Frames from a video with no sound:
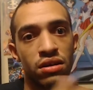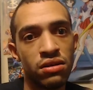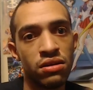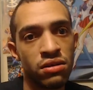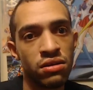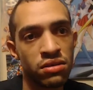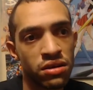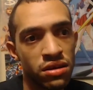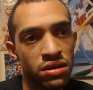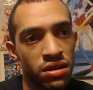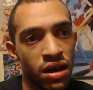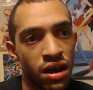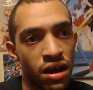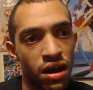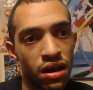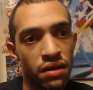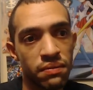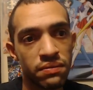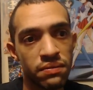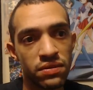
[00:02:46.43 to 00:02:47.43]
Look at
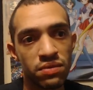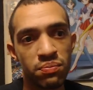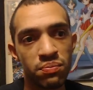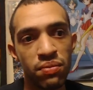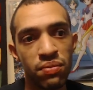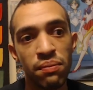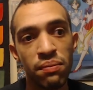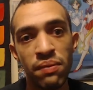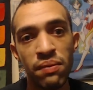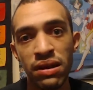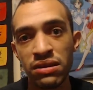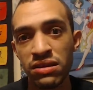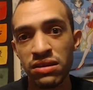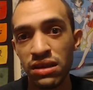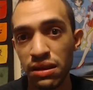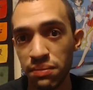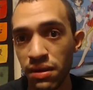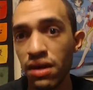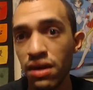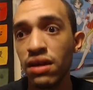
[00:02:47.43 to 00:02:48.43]
Birth by
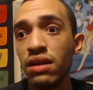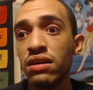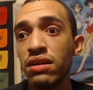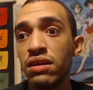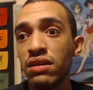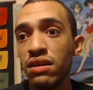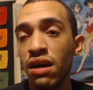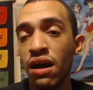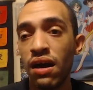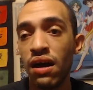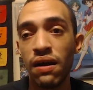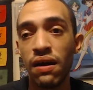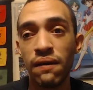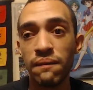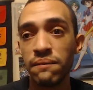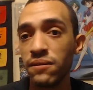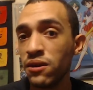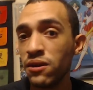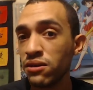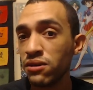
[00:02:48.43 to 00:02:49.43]
Sleep.
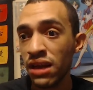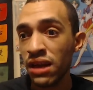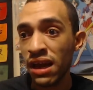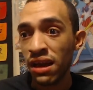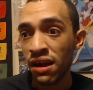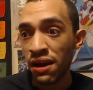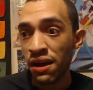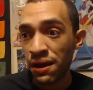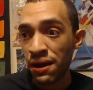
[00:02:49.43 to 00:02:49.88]
Look at